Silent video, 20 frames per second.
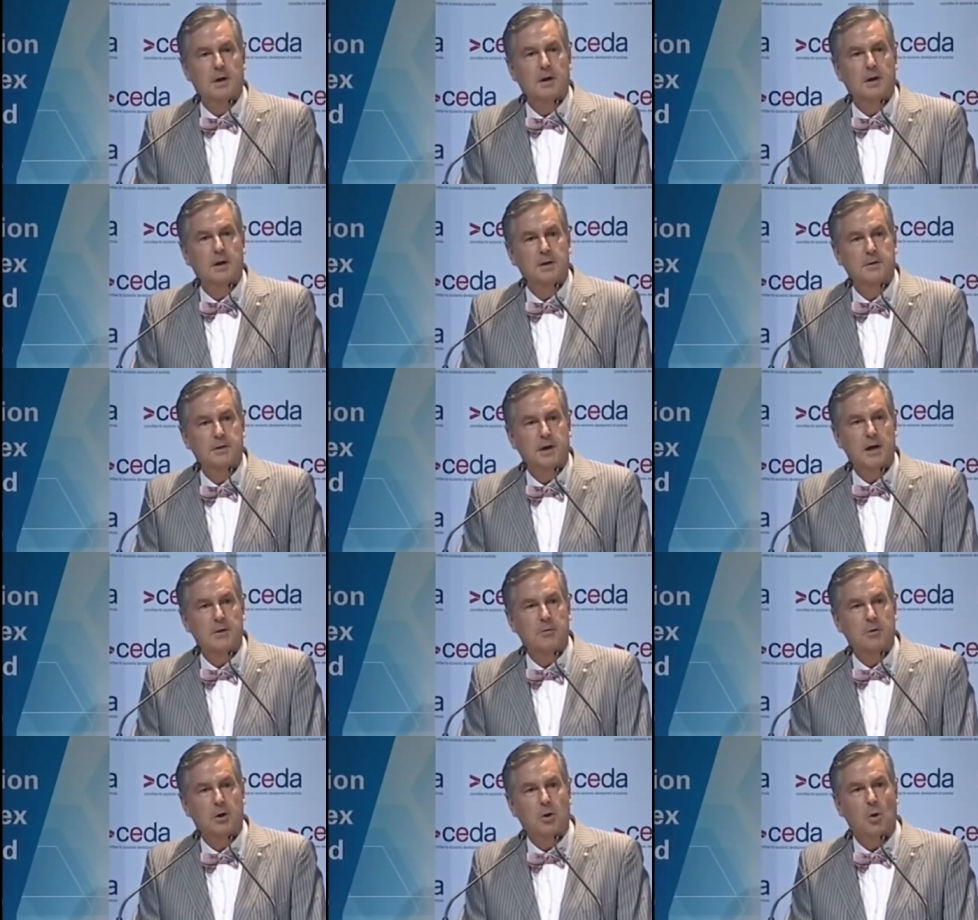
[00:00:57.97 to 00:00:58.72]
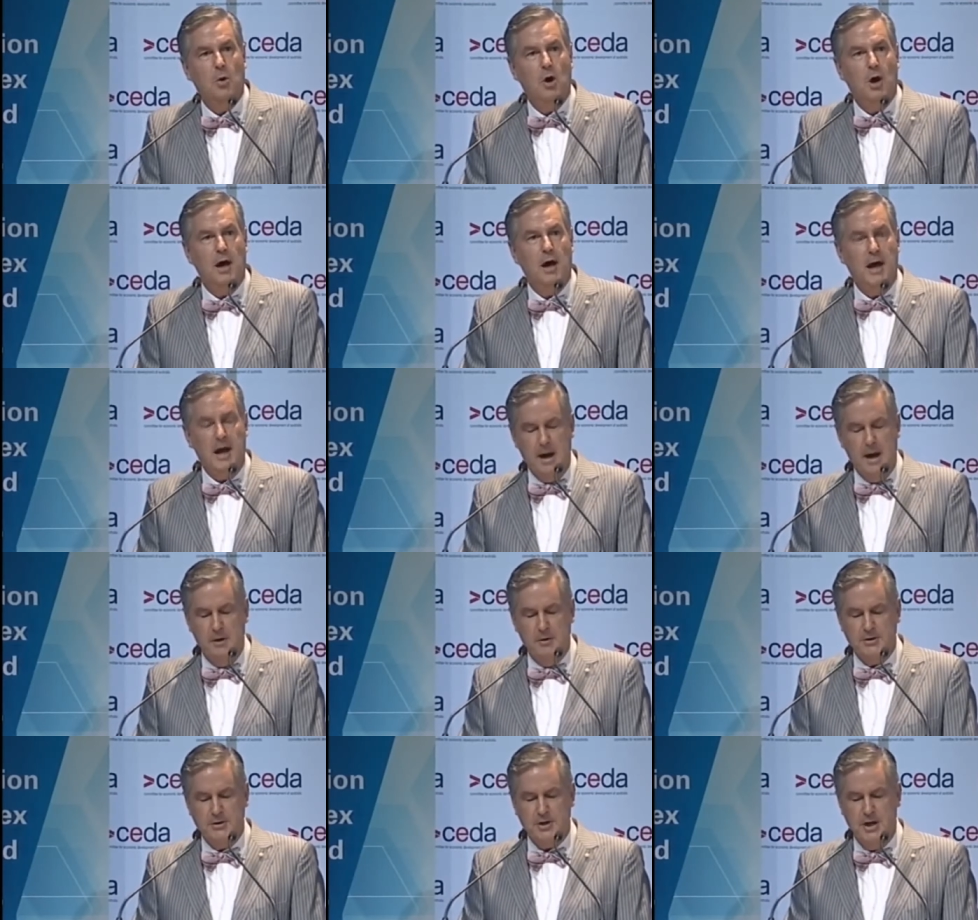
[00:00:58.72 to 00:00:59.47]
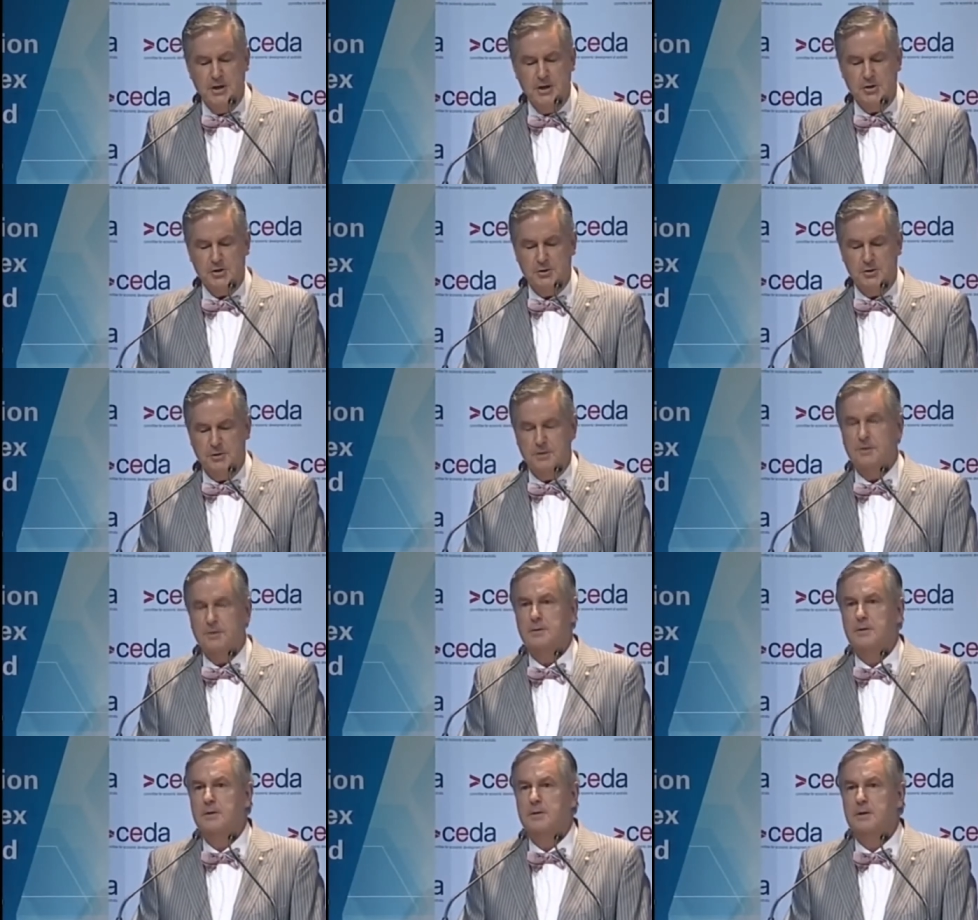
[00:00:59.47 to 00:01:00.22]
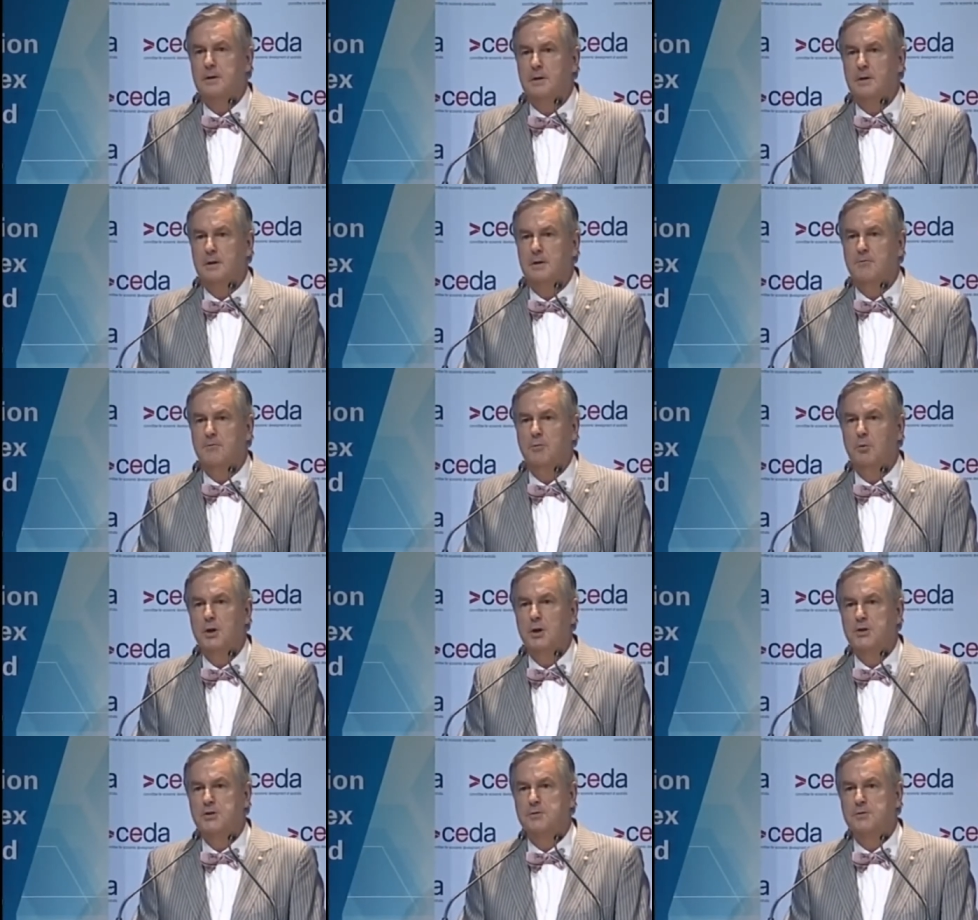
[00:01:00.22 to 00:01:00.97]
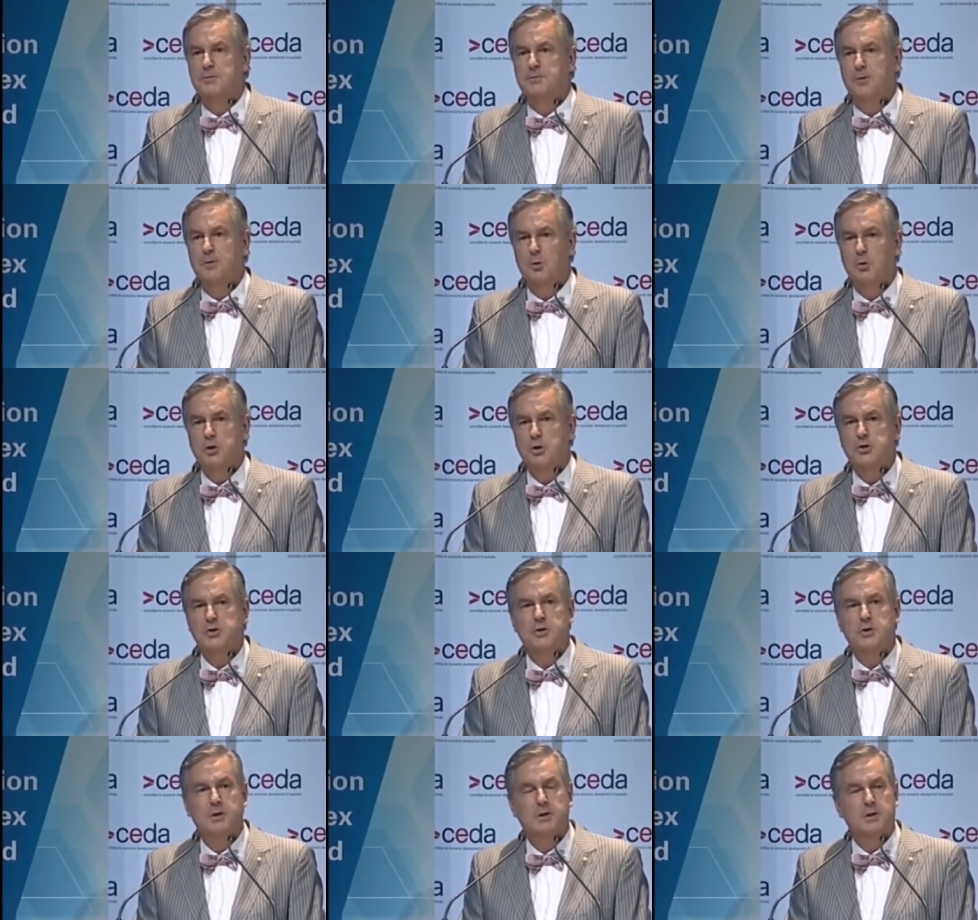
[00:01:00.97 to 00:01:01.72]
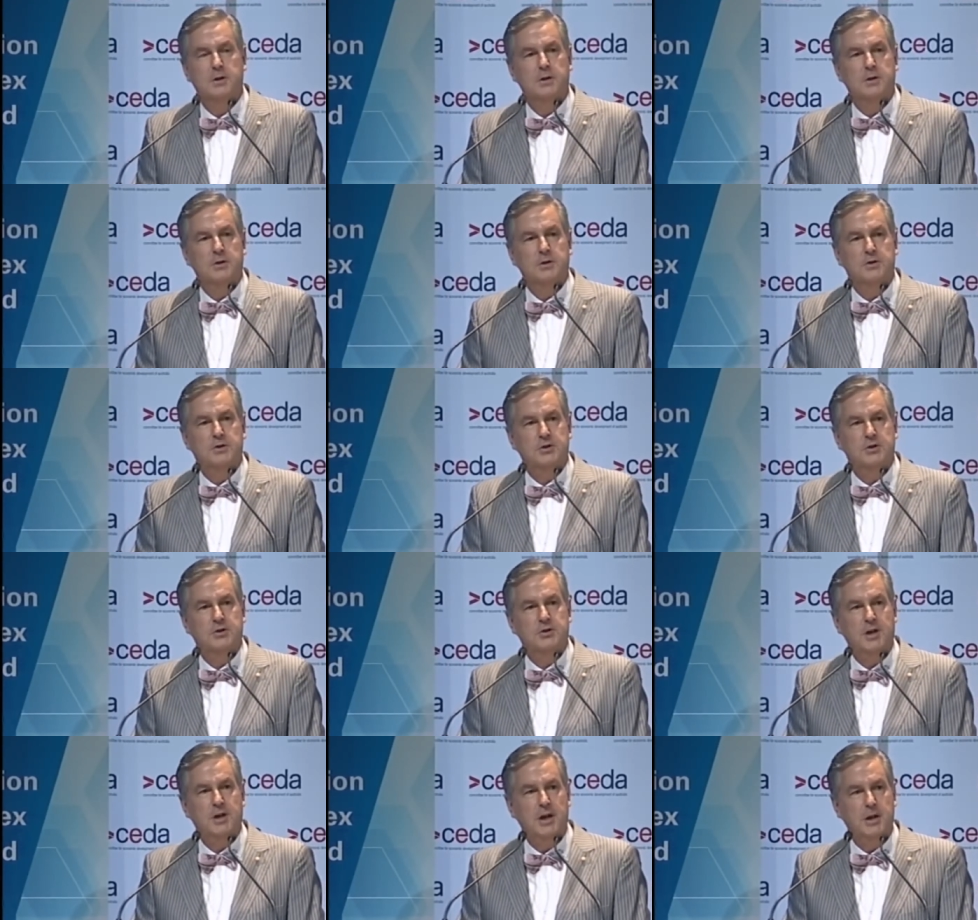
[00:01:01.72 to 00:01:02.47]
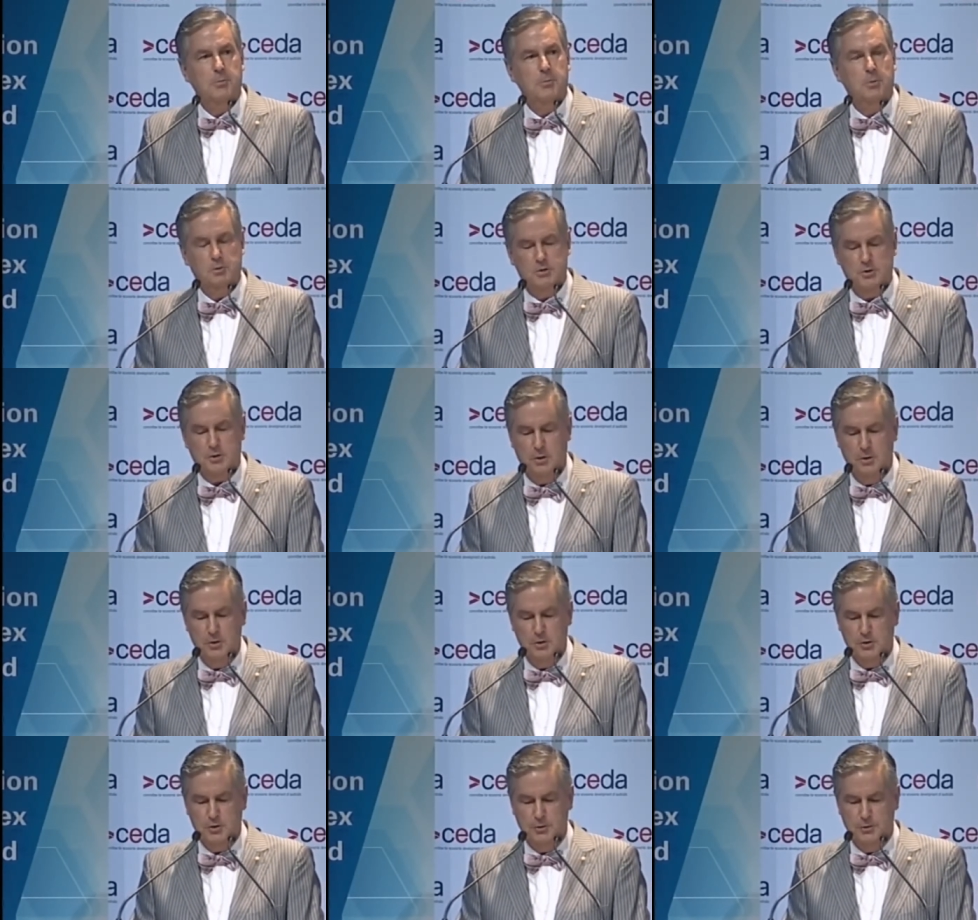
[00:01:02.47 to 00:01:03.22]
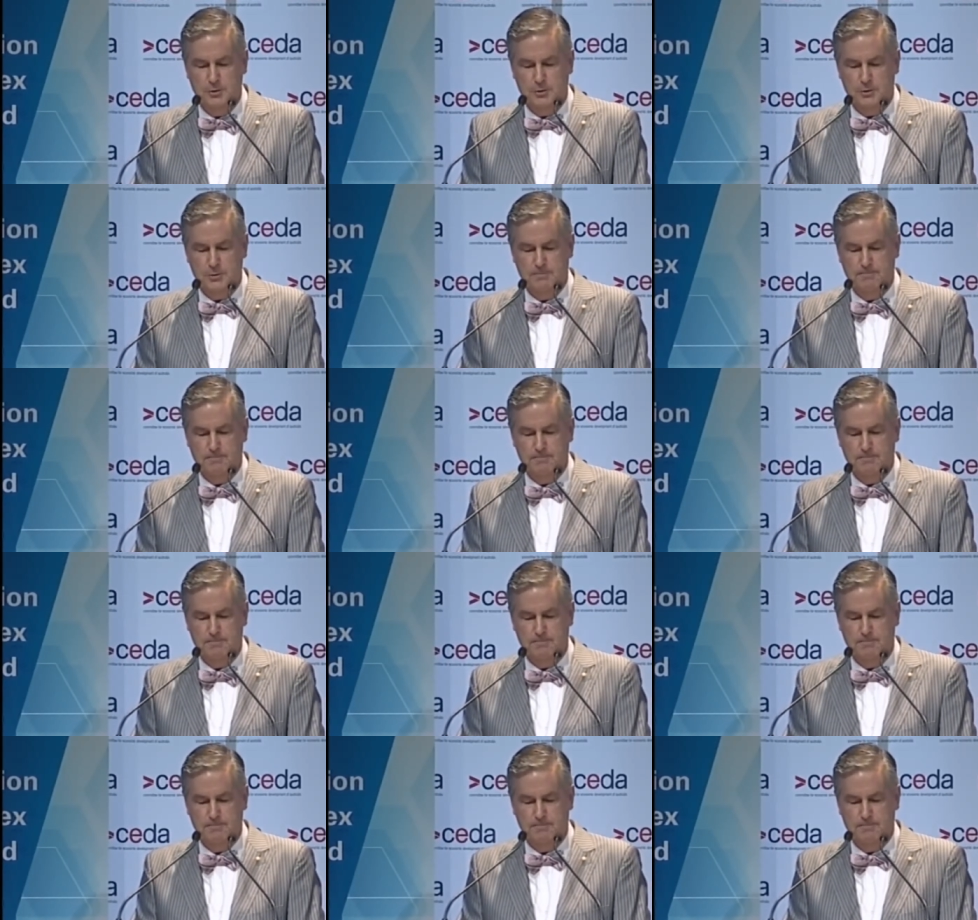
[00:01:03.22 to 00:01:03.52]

and they require our attention if we're to forge sustainable solutions.